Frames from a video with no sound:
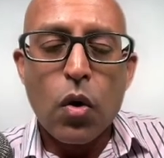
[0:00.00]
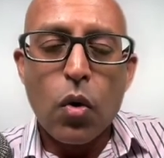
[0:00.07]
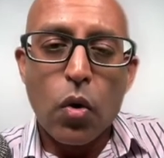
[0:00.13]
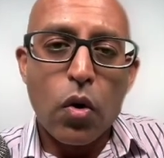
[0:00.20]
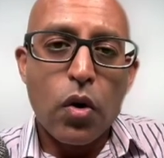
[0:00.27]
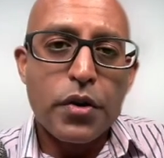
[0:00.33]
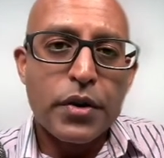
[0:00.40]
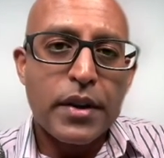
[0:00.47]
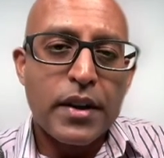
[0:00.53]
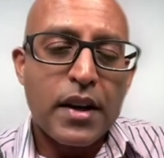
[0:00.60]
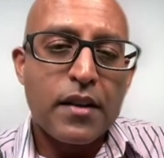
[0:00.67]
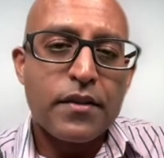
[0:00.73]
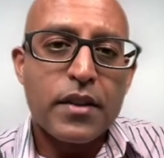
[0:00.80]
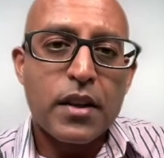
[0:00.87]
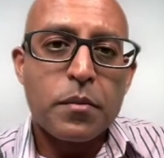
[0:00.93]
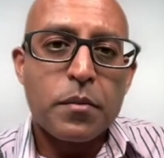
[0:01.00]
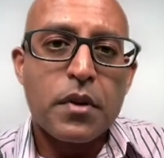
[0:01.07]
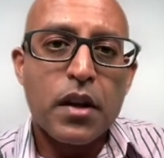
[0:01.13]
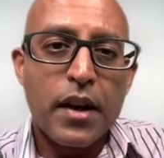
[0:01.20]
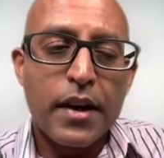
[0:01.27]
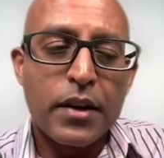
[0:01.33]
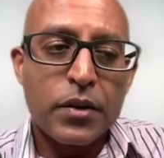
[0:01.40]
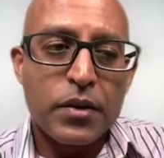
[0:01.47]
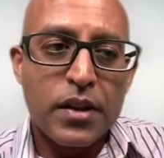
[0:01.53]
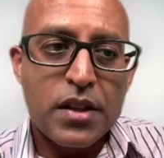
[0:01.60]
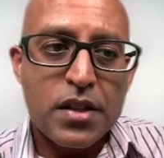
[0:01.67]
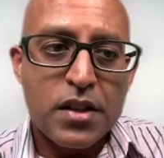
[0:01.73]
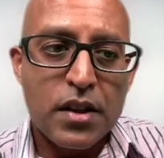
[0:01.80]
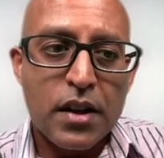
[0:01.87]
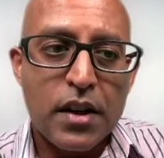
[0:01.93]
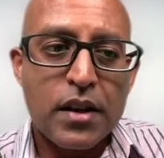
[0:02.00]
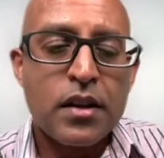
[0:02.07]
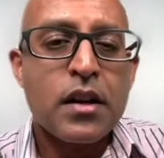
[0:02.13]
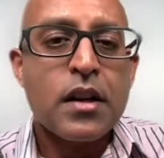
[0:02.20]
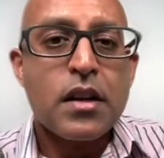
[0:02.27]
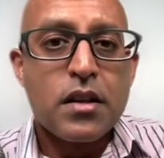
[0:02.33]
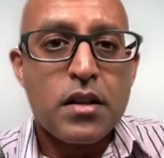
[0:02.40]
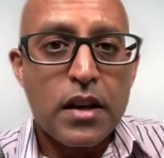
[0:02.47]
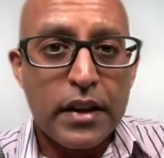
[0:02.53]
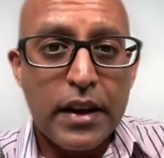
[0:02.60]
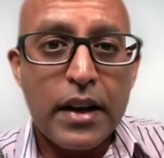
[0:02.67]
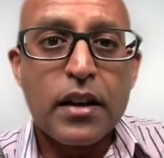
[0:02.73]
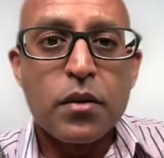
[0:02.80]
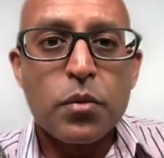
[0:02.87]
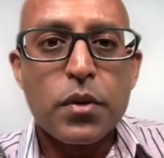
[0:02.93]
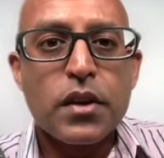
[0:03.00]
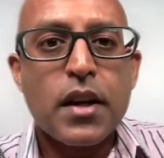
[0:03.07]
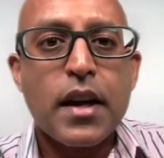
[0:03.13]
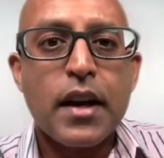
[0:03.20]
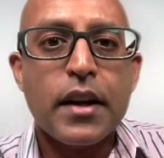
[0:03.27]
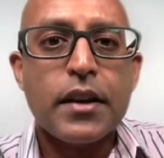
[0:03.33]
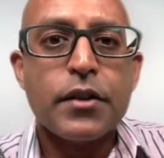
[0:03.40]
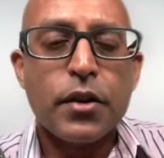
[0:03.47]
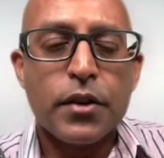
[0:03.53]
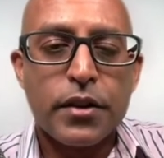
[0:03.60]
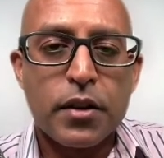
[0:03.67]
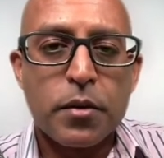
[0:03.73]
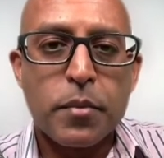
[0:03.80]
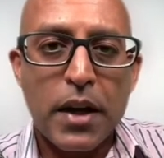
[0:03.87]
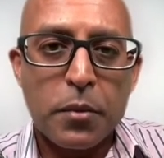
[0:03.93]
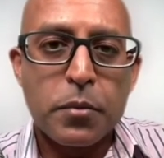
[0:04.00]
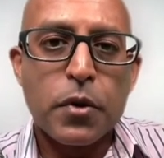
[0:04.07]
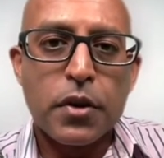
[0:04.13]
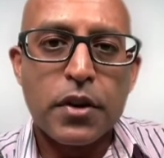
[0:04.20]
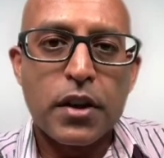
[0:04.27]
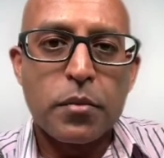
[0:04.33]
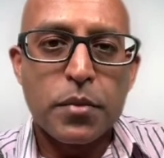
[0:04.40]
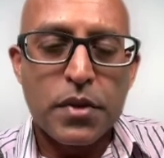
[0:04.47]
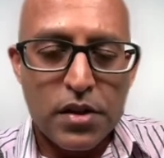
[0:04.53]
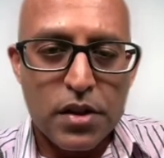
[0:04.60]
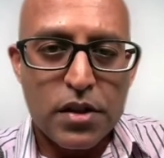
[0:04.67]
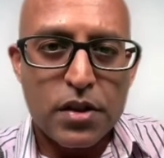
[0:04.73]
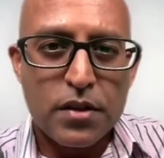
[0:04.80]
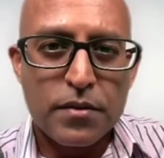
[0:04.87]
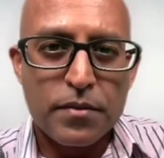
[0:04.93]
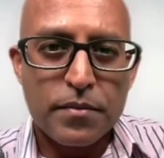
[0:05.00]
or you can have them lying on their side, again with their hand on the back pocket position.